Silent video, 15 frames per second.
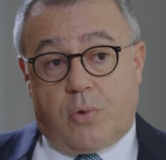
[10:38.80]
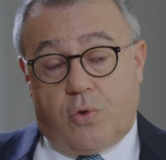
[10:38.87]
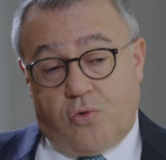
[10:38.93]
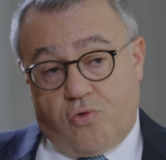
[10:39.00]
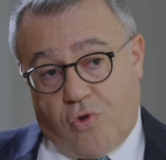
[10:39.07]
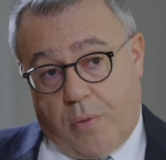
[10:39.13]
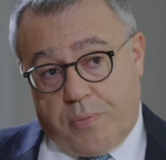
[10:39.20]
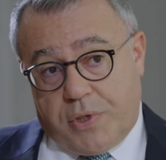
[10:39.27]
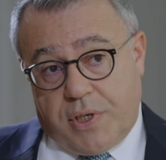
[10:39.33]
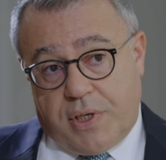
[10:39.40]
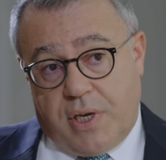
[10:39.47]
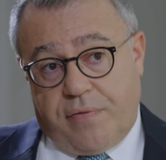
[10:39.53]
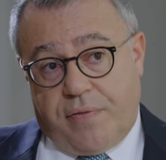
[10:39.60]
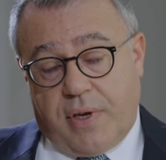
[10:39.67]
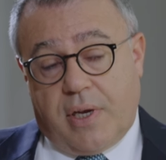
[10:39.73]
to drop
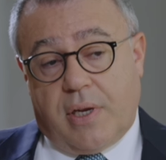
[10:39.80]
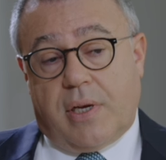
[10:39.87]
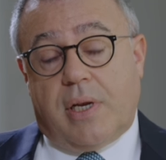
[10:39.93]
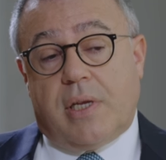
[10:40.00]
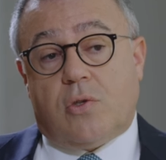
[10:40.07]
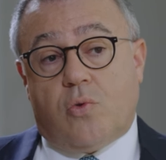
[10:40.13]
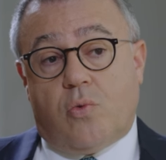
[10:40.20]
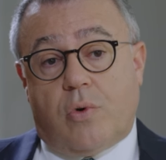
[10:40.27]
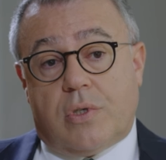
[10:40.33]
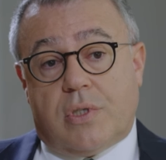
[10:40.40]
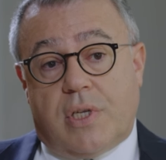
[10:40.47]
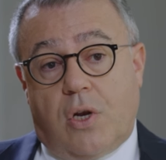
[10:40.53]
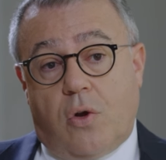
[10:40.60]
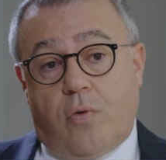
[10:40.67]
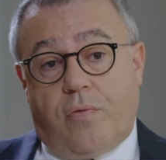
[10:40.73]
significantly towards
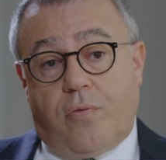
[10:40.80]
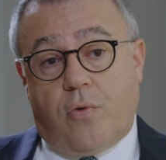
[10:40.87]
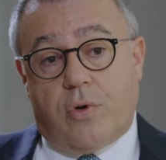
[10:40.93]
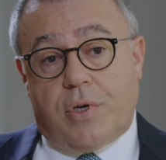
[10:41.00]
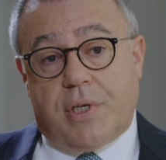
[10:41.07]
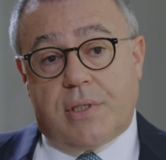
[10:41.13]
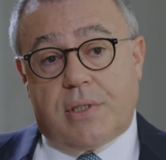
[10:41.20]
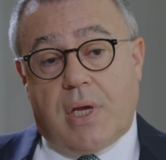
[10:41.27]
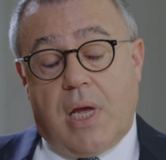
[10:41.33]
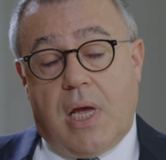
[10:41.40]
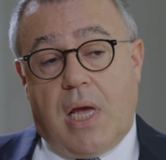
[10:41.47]
the low 40s,